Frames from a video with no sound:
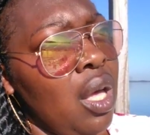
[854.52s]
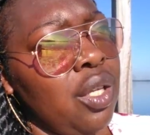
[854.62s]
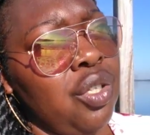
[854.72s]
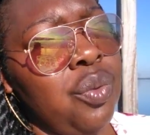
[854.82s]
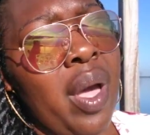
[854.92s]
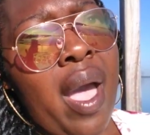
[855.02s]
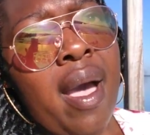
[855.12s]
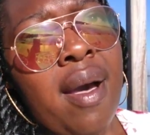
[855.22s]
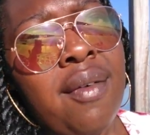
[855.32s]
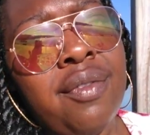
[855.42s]
you
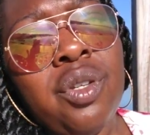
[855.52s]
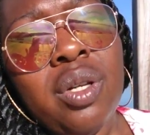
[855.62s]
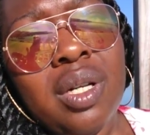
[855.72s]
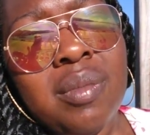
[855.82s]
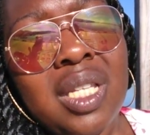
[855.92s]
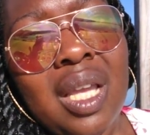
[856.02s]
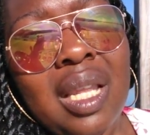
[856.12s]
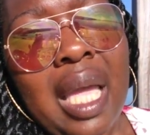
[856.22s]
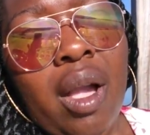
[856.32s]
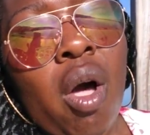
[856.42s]
have, you know what I'm
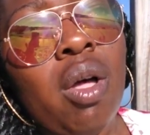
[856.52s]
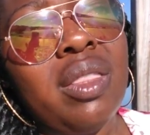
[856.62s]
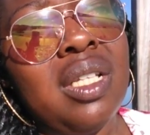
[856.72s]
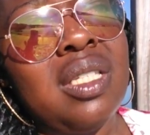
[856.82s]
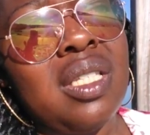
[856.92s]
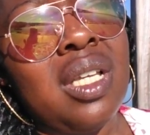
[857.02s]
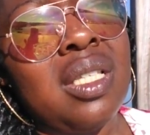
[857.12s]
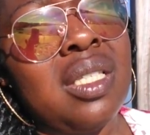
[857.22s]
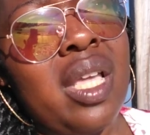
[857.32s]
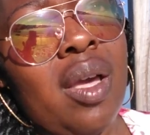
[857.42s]
saying? Like all these
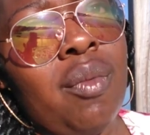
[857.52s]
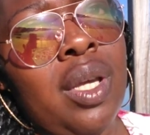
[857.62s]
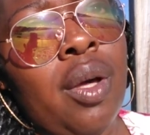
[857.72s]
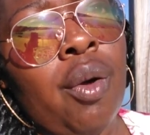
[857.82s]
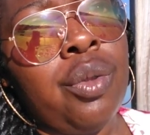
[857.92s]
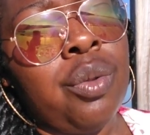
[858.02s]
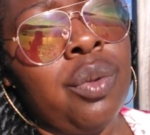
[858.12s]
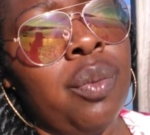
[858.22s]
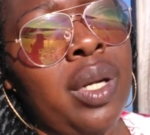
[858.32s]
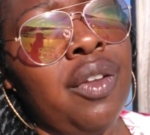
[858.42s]
things that we go
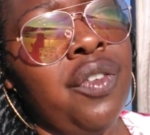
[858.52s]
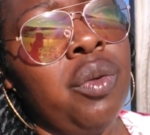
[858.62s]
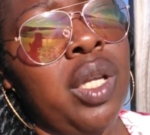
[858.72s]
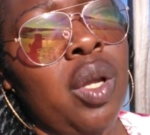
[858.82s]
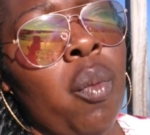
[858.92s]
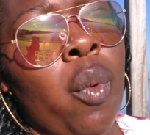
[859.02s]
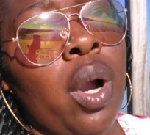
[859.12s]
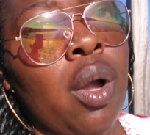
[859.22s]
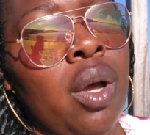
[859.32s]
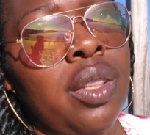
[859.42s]
through. What if you didn't
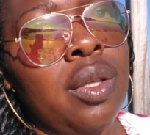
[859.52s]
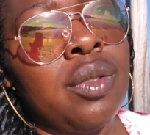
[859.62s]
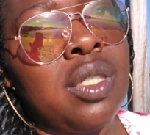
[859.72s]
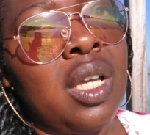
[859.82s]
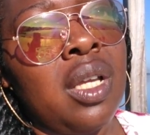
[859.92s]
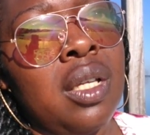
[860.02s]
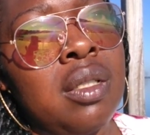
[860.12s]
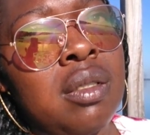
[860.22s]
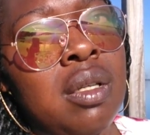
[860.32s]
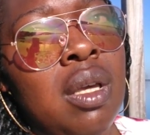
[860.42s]
work on those
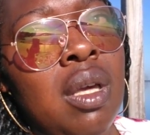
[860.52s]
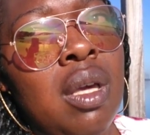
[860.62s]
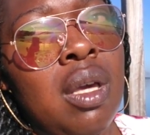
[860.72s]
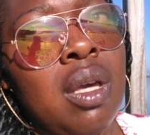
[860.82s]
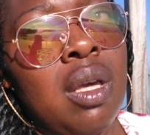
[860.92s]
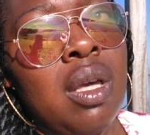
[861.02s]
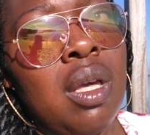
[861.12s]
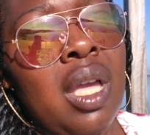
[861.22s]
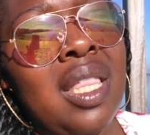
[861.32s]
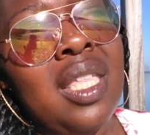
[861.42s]
things?
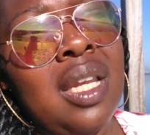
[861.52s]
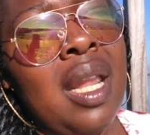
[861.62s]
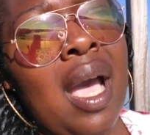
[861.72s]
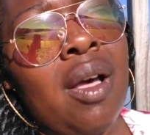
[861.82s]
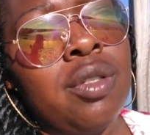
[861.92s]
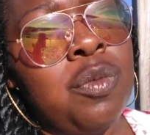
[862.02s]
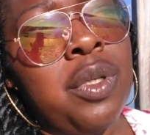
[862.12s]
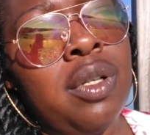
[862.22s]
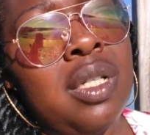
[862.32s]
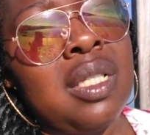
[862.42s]
And then now
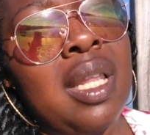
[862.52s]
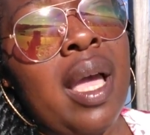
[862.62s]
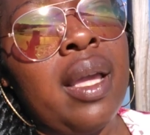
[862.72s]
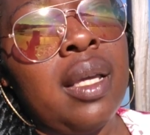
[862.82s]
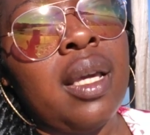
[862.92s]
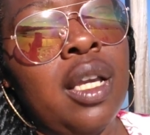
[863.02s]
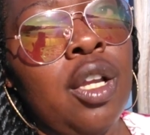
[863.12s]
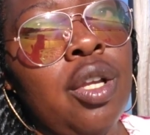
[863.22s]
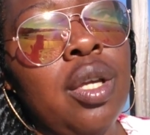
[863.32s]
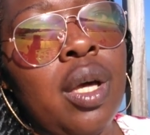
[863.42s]
spirit is like,
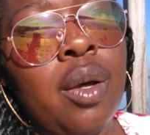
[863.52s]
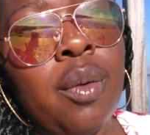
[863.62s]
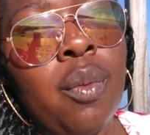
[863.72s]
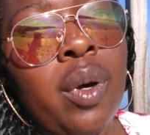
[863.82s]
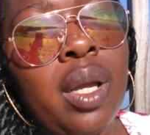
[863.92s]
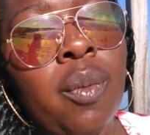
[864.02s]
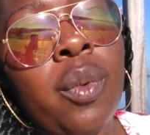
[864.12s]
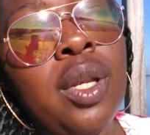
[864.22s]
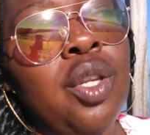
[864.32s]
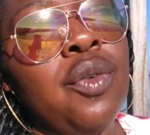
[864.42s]
here you go.
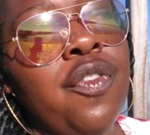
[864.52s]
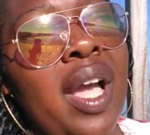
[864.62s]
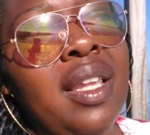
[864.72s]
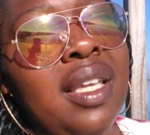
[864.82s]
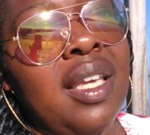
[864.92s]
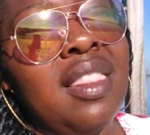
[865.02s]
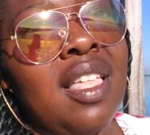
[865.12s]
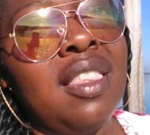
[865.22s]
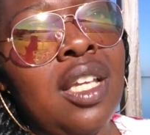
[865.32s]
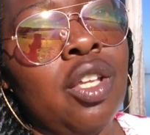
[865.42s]
When you finally get
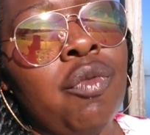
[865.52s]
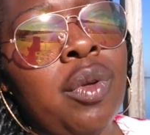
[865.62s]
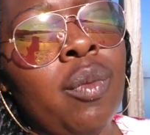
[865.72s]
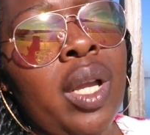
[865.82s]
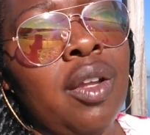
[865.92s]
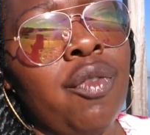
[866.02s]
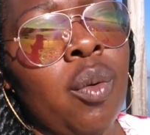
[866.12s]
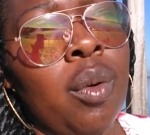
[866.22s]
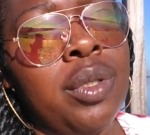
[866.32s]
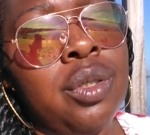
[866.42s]
that thing you've been waiting for,
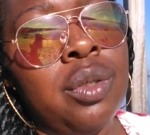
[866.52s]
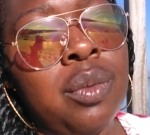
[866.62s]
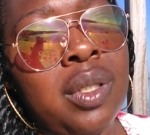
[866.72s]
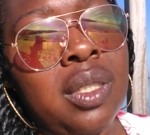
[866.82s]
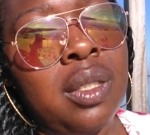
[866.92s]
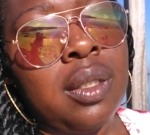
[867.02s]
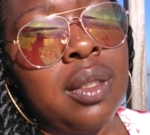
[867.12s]
what would you do with it?